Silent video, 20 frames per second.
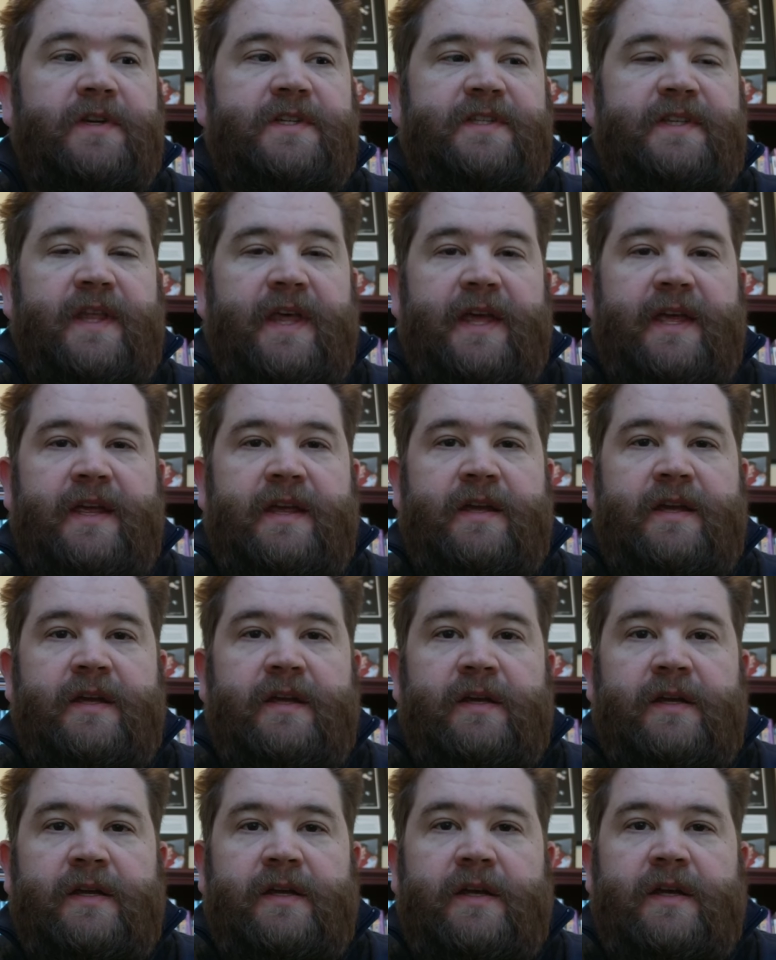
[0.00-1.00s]
Looks
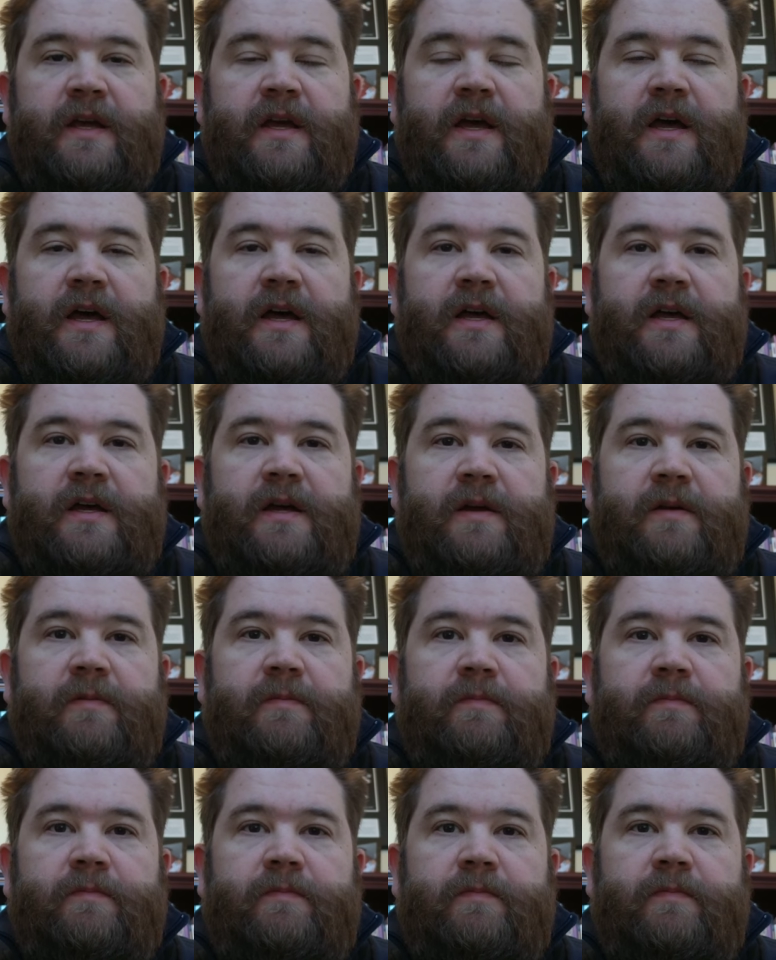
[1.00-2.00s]
like
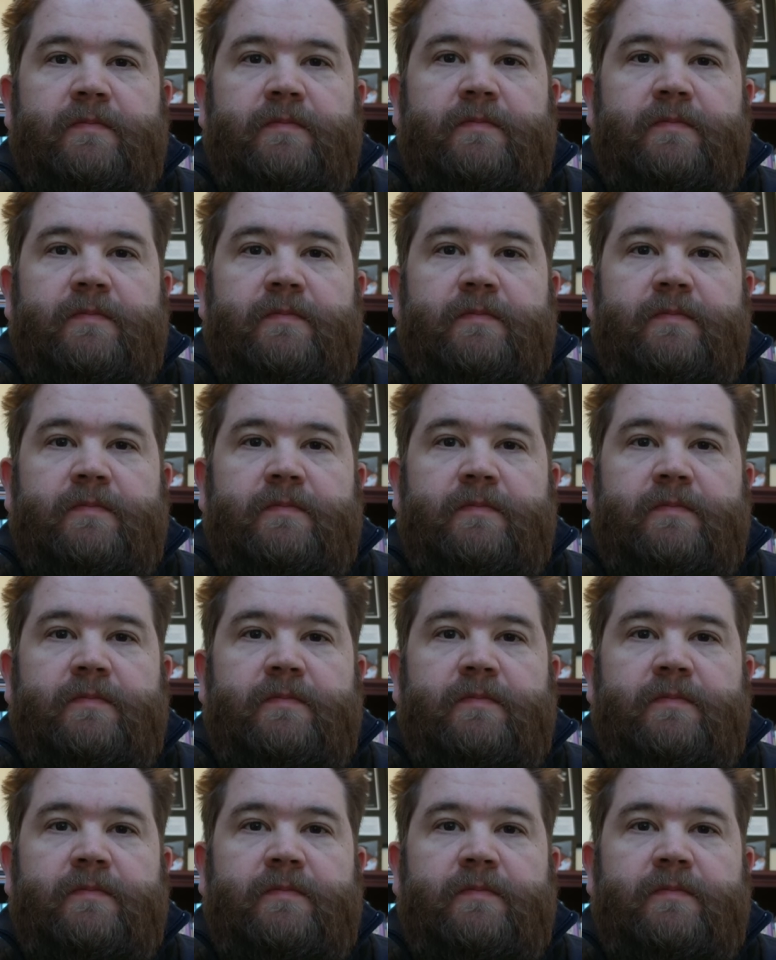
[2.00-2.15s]
um,